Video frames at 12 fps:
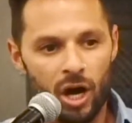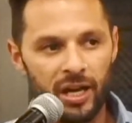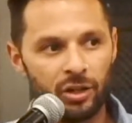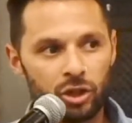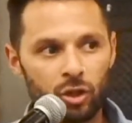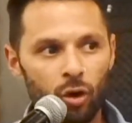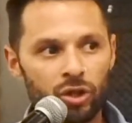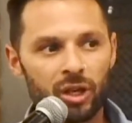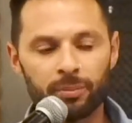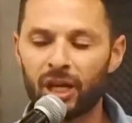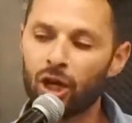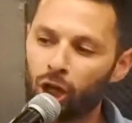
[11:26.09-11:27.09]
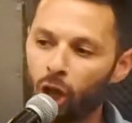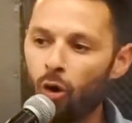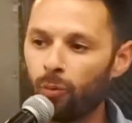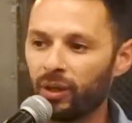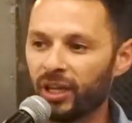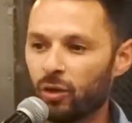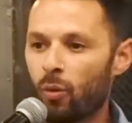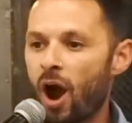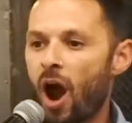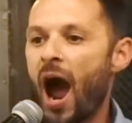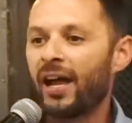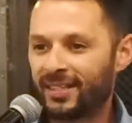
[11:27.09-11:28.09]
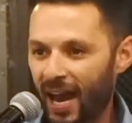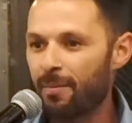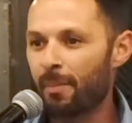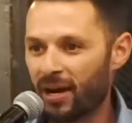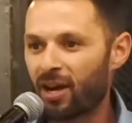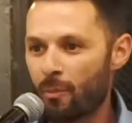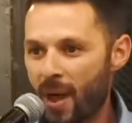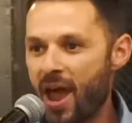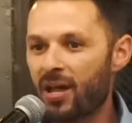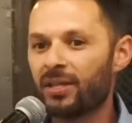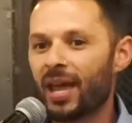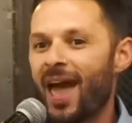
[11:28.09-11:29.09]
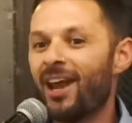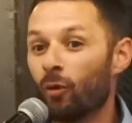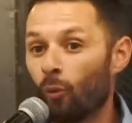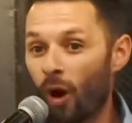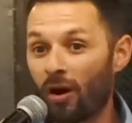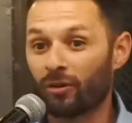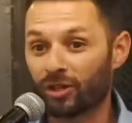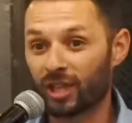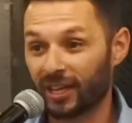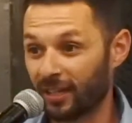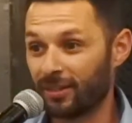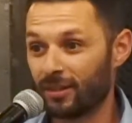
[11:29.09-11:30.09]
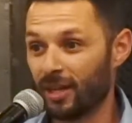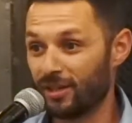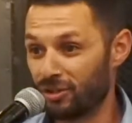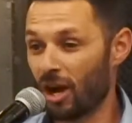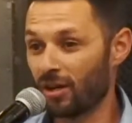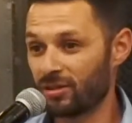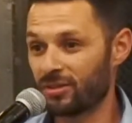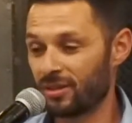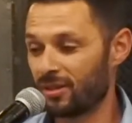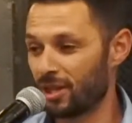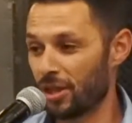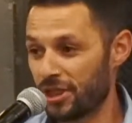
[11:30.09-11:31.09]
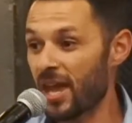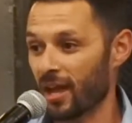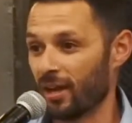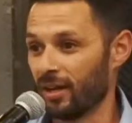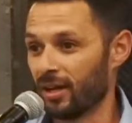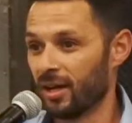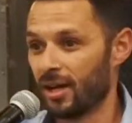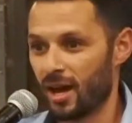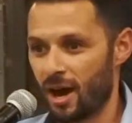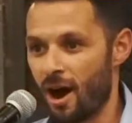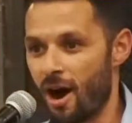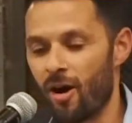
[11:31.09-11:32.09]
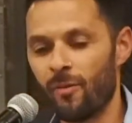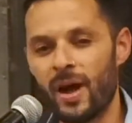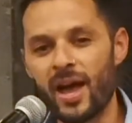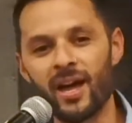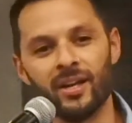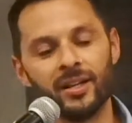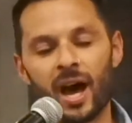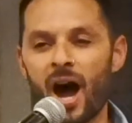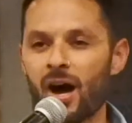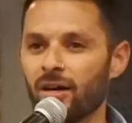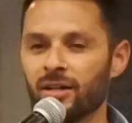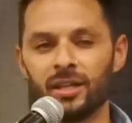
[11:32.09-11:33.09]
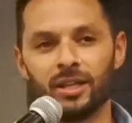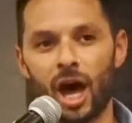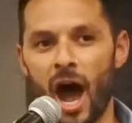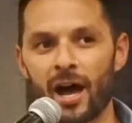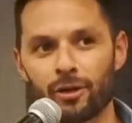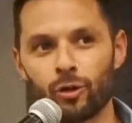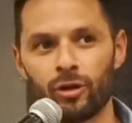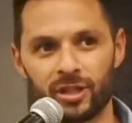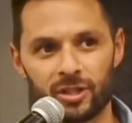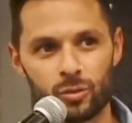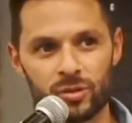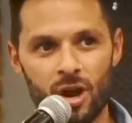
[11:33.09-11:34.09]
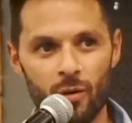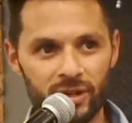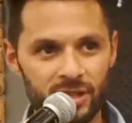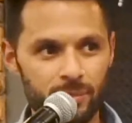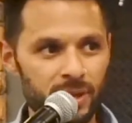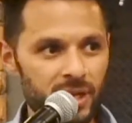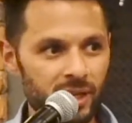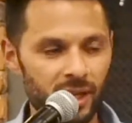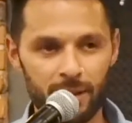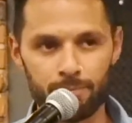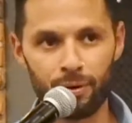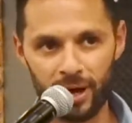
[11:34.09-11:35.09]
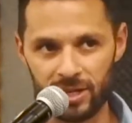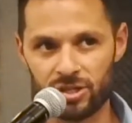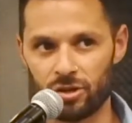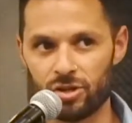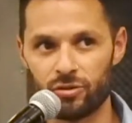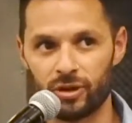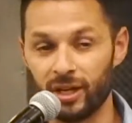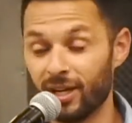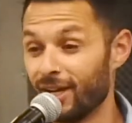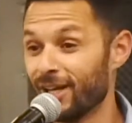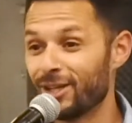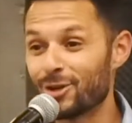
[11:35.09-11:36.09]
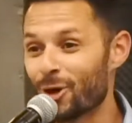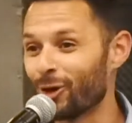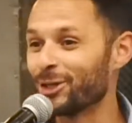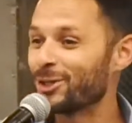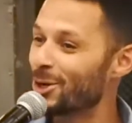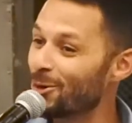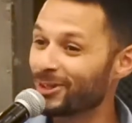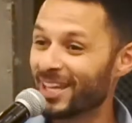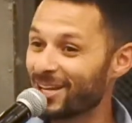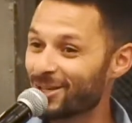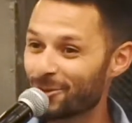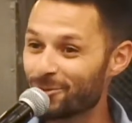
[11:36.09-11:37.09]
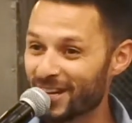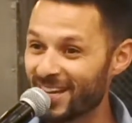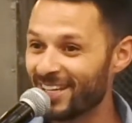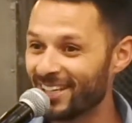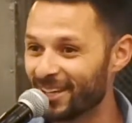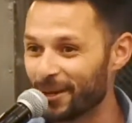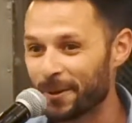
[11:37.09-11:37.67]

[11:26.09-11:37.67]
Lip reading: install something globally where I type my command and it works, like it does the thing? And I thought this was going to be like brain surgery. There's only two things you need.